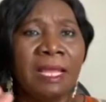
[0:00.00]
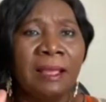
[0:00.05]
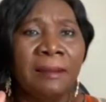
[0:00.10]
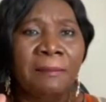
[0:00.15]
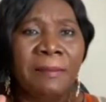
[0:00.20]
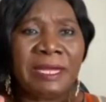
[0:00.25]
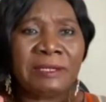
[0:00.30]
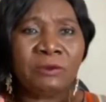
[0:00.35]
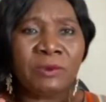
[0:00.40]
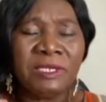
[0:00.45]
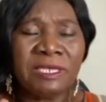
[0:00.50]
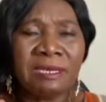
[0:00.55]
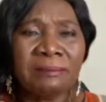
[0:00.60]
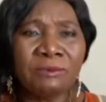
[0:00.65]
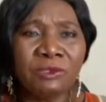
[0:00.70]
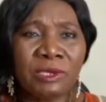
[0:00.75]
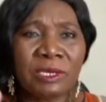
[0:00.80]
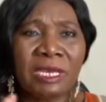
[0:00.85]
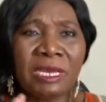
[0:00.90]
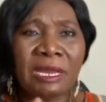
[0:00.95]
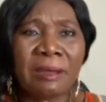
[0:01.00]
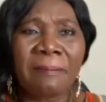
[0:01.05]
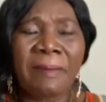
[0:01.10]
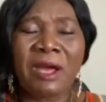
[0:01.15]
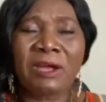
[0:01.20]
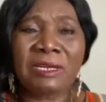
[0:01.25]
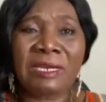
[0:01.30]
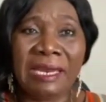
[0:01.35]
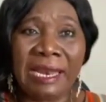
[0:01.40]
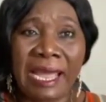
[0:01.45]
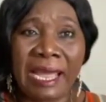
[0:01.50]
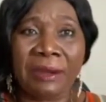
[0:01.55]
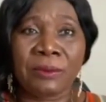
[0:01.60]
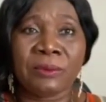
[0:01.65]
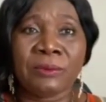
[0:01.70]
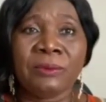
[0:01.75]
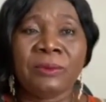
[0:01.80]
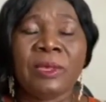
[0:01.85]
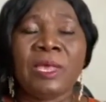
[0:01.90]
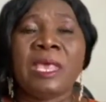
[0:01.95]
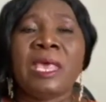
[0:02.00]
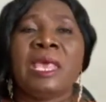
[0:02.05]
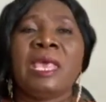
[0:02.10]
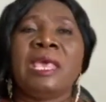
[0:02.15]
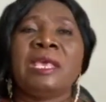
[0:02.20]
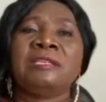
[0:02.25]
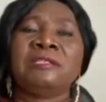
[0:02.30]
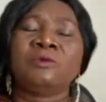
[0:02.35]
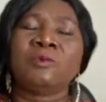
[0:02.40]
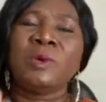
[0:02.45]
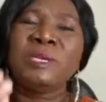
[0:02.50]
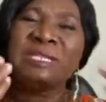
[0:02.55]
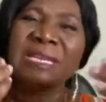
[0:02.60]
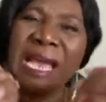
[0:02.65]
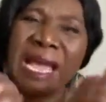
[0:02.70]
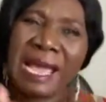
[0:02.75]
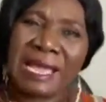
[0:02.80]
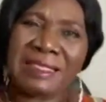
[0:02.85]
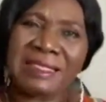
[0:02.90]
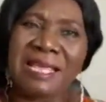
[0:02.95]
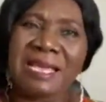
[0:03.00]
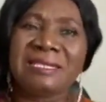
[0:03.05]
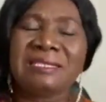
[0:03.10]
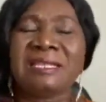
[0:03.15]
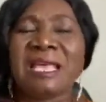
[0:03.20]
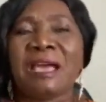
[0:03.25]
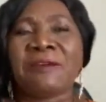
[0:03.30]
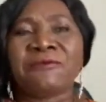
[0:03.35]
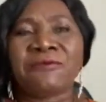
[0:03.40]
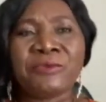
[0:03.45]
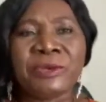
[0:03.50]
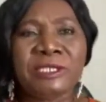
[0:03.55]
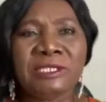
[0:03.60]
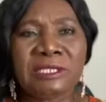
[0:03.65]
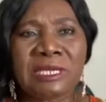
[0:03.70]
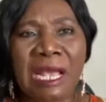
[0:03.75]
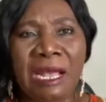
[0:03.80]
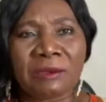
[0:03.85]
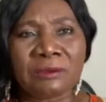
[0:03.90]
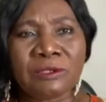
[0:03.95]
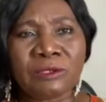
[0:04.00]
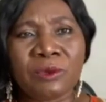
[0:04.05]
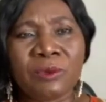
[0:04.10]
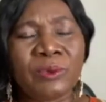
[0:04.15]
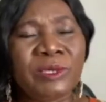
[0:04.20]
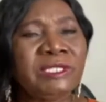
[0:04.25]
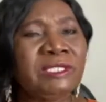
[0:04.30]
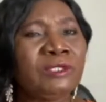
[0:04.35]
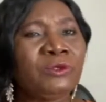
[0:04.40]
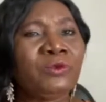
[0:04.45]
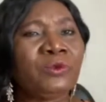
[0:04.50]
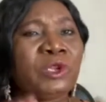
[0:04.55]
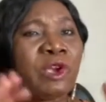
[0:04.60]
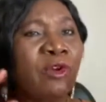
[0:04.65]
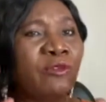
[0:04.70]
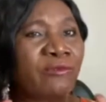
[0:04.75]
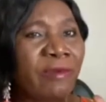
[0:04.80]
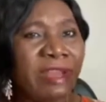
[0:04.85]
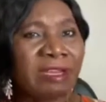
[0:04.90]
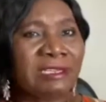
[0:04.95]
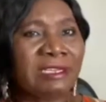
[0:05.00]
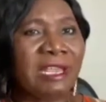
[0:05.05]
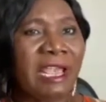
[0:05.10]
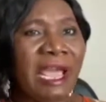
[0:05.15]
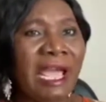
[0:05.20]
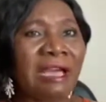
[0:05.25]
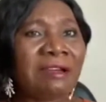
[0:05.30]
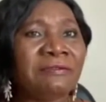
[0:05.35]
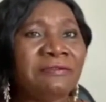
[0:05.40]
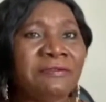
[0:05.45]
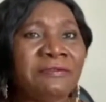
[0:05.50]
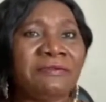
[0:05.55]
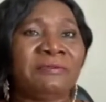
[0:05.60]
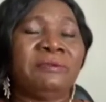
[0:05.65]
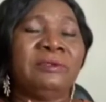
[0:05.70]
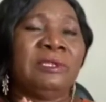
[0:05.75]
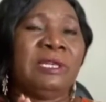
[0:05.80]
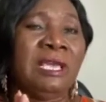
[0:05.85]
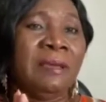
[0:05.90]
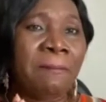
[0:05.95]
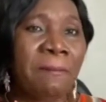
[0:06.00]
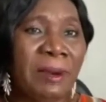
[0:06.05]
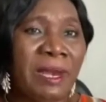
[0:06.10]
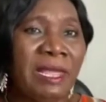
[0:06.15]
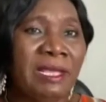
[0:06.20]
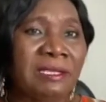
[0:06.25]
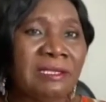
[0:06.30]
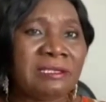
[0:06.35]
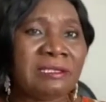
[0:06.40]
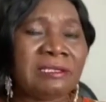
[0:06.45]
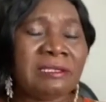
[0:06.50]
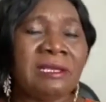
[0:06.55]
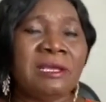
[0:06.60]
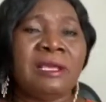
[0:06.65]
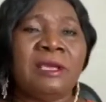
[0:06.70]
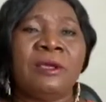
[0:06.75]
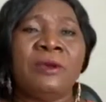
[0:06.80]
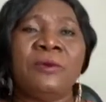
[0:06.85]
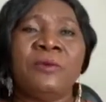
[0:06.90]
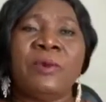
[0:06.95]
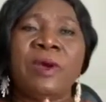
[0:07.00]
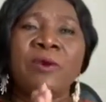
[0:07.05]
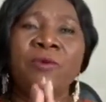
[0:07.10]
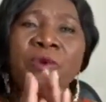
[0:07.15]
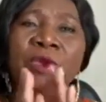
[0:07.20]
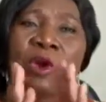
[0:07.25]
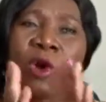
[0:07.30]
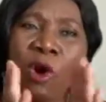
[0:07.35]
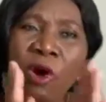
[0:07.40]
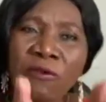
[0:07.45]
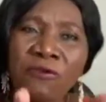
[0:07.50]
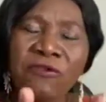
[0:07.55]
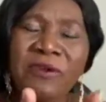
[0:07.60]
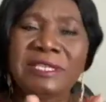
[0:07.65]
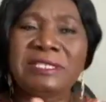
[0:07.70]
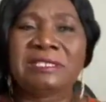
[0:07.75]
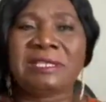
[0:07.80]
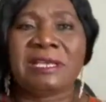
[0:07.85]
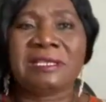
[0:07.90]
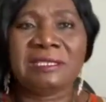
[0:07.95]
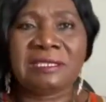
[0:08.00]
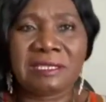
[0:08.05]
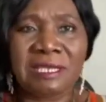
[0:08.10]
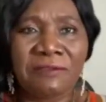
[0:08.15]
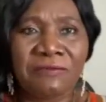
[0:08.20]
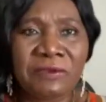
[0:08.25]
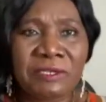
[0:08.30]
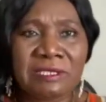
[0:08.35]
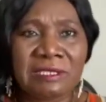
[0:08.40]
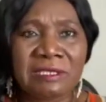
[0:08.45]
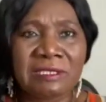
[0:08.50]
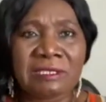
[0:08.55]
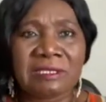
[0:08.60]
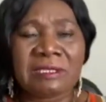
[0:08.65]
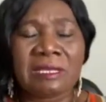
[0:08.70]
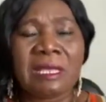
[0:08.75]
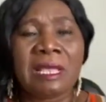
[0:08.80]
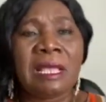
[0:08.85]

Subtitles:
But what I'm talking about now is what others have reached out, which we already have in place, where we offer such services.